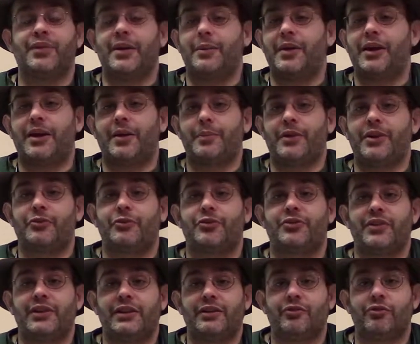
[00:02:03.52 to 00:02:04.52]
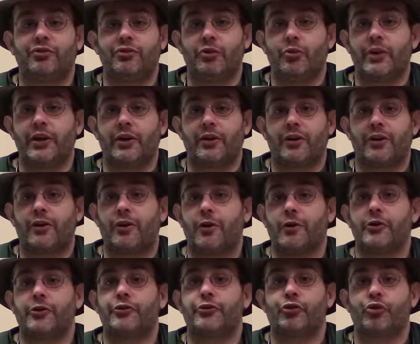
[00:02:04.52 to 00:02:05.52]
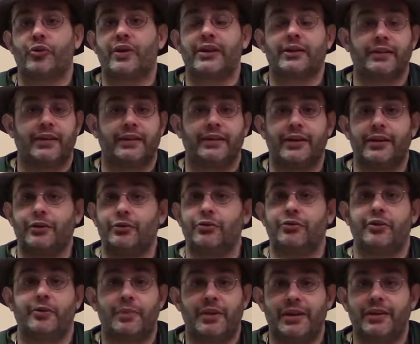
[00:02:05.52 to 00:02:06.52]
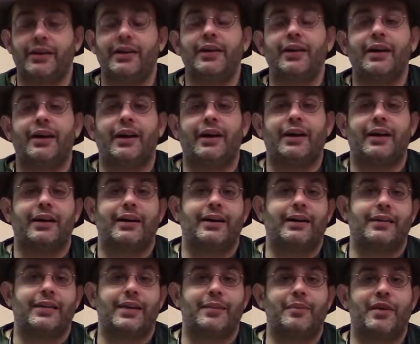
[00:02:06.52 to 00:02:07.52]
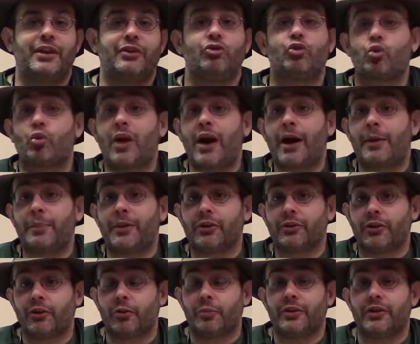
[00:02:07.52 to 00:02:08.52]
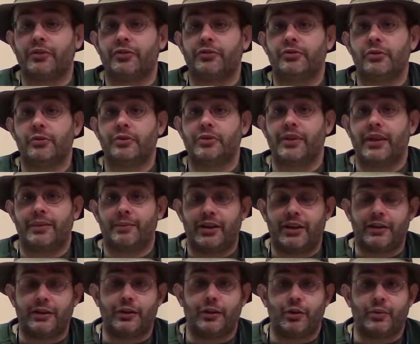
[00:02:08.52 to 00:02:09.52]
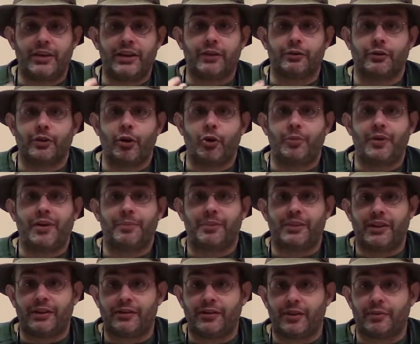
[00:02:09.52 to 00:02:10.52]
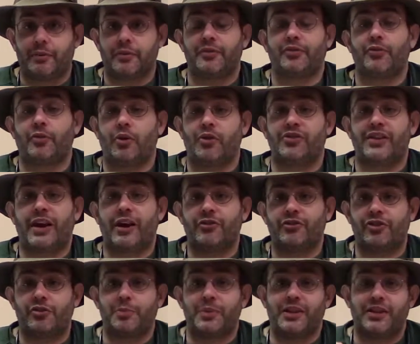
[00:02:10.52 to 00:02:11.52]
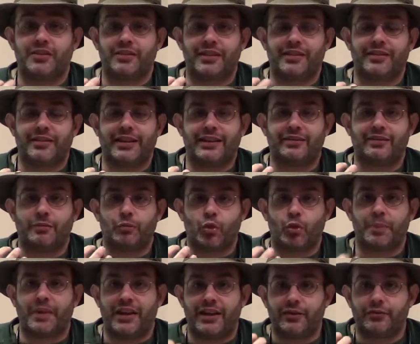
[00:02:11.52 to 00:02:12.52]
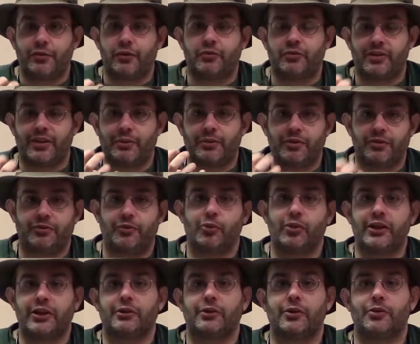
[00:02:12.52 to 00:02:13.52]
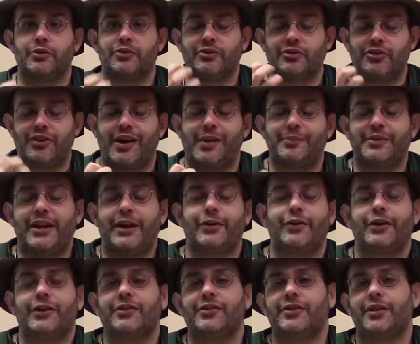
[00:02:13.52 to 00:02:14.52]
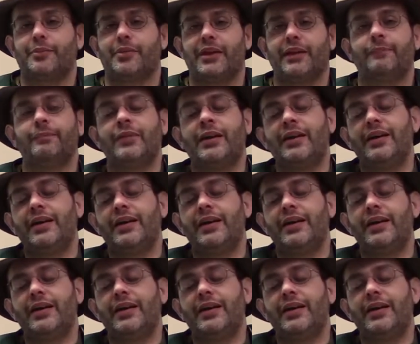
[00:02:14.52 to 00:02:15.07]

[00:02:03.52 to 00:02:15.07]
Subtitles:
They may not be interested in chewing on a harder treat like they used to be. They may drop a little bit of food. They may, eat a little bit, but then some of it falls out just because it's more painful for them to fully close and chomp down on something.